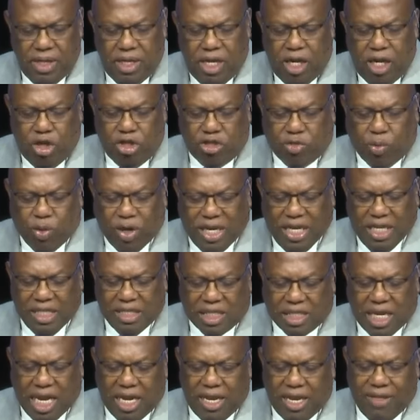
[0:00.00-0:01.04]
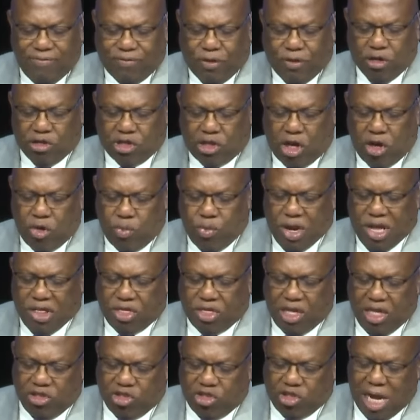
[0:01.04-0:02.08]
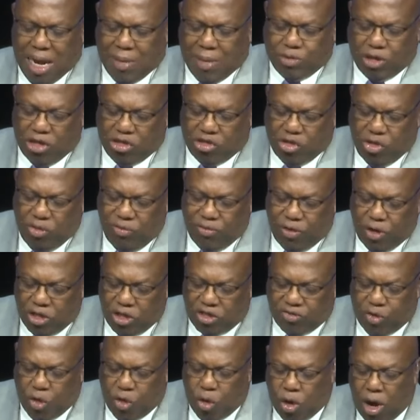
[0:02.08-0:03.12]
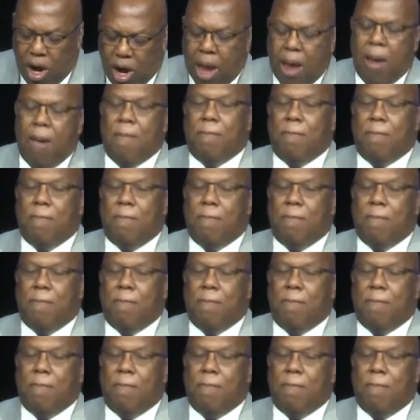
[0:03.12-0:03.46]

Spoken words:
Here's what he said in 1 Corinthians chapter 2, verse 4.